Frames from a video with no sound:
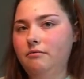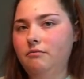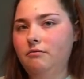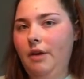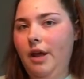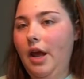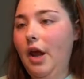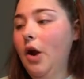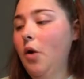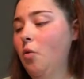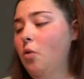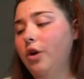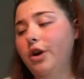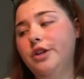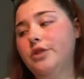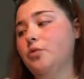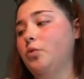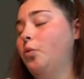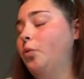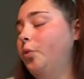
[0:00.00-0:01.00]
It works
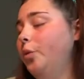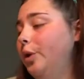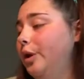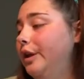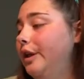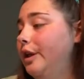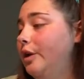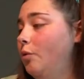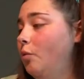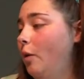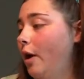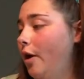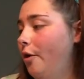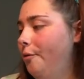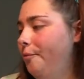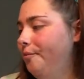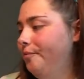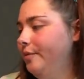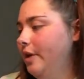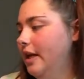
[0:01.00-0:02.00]
really well.
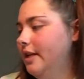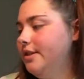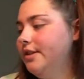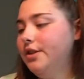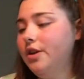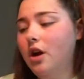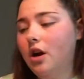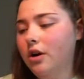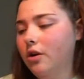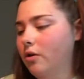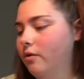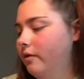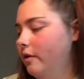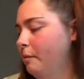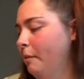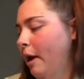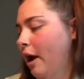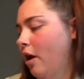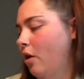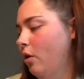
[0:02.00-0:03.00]
It's not
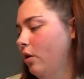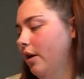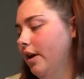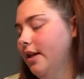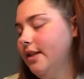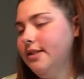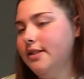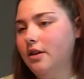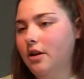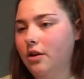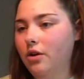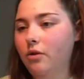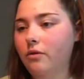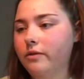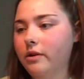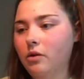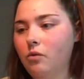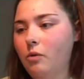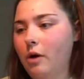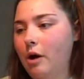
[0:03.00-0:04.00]
overpowering, it's not
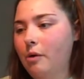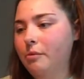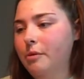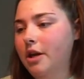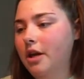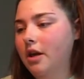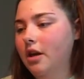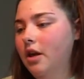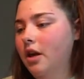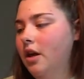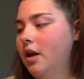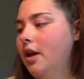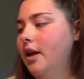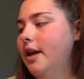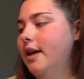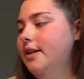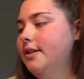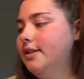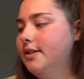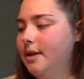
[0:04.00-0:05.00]
overwhelming.
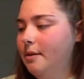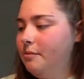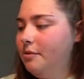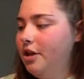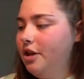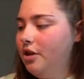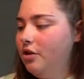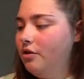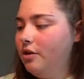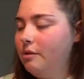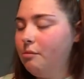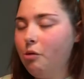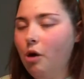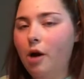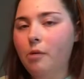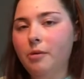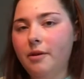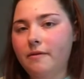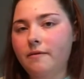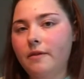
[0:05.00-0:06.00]
It's something you could
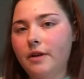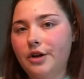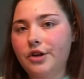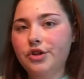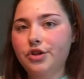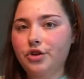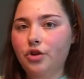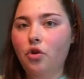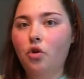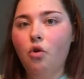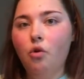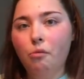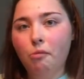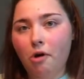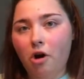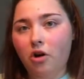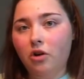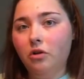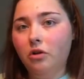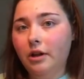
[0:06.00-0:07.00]
probably finish the whole
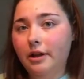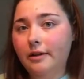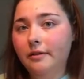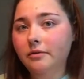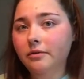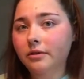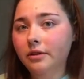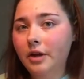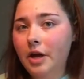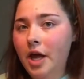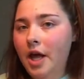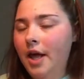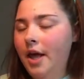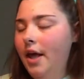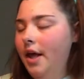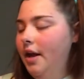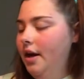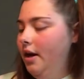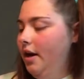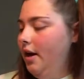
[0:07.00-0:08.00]
bottle of.
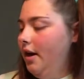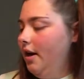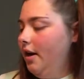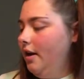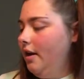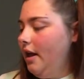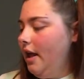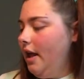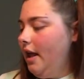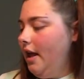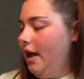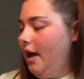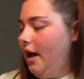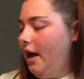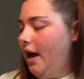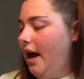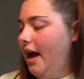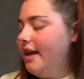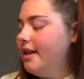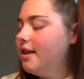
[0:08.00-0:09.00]

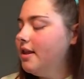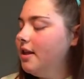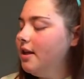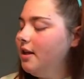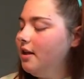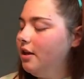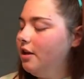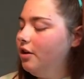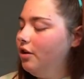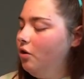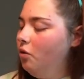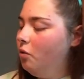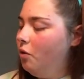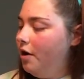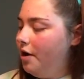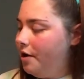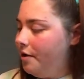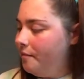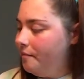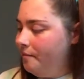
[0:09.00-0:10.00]
I think, you know
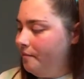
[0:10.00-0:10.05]
what?